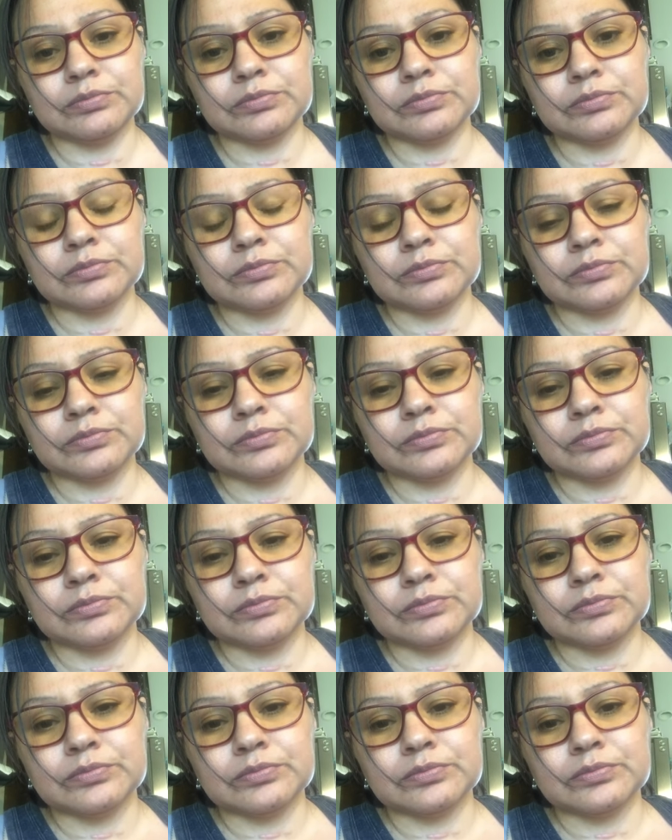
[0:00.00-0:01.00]

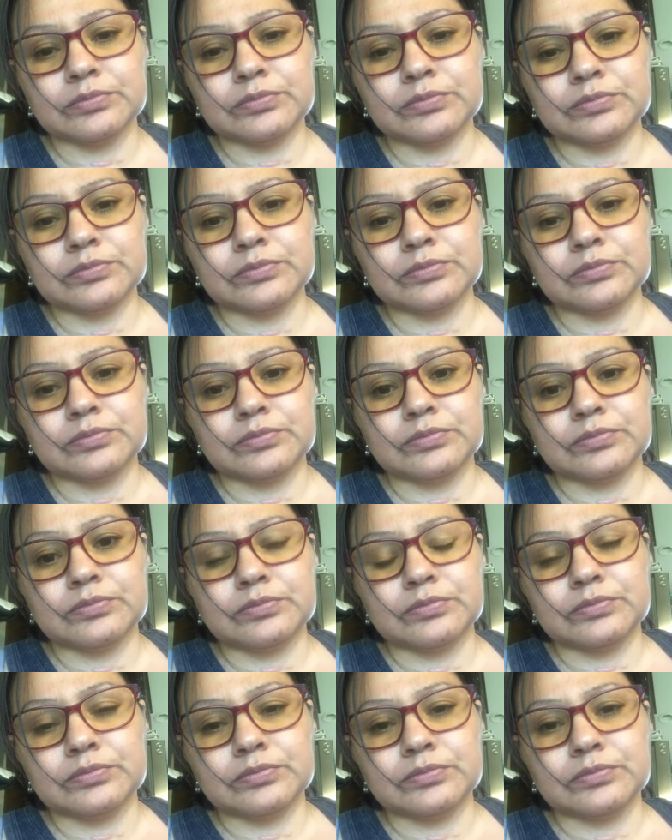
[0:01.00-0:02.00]

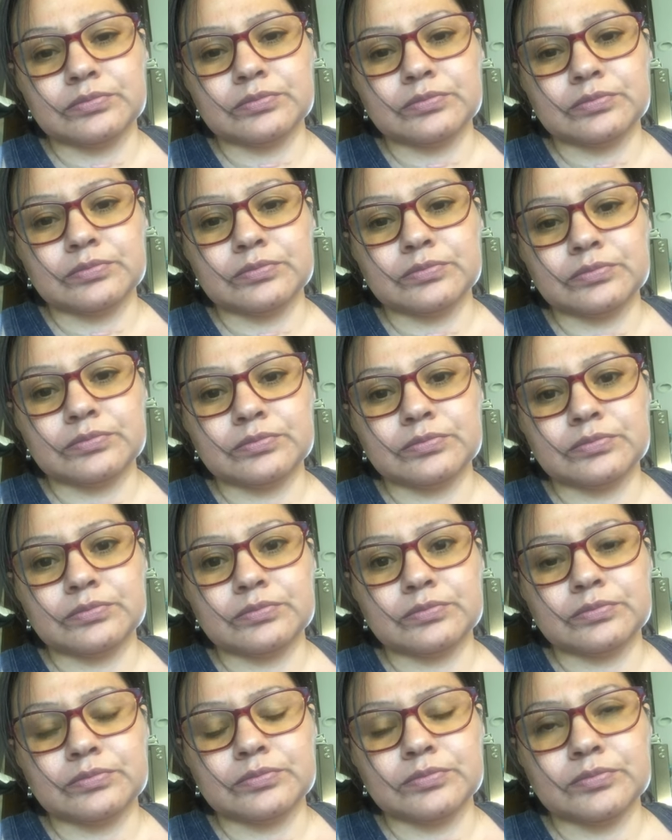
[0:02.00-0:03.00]

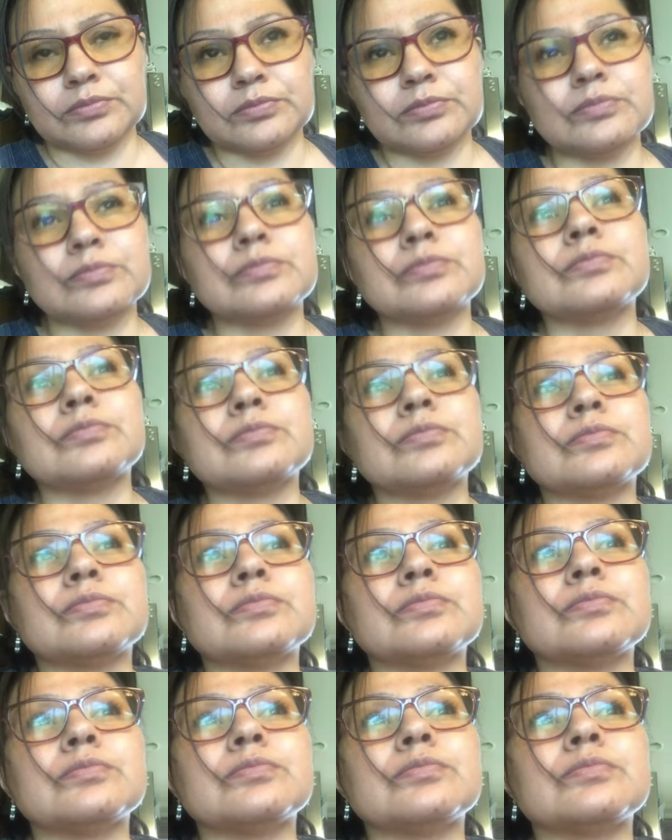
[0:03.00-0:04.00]

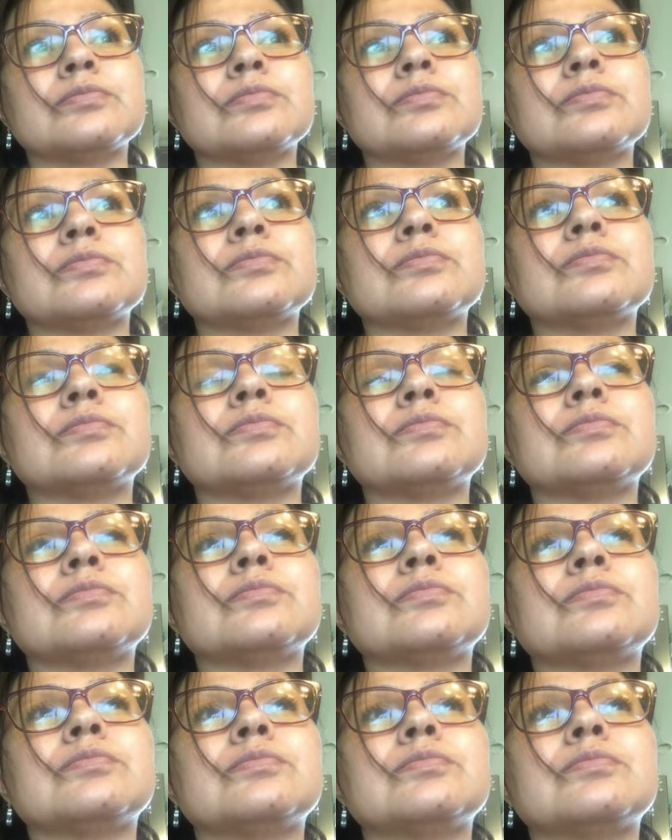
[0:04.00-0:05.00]

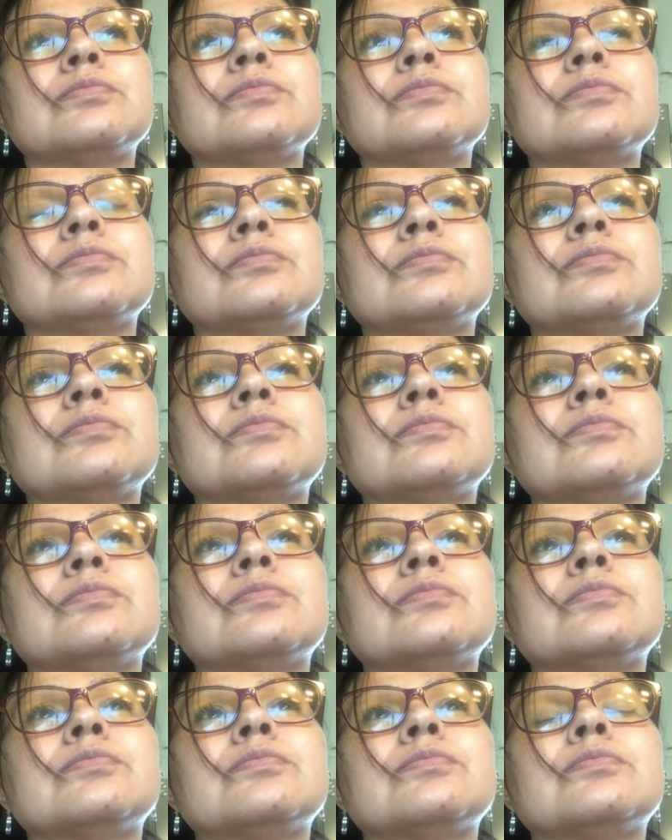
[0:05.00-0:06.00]

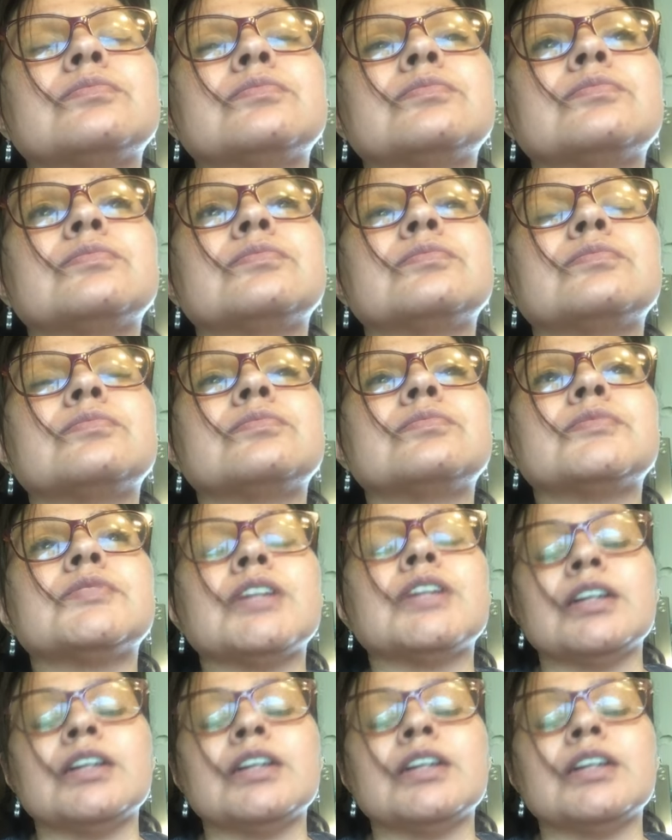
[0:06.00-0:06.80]
No one is speaking in this clip.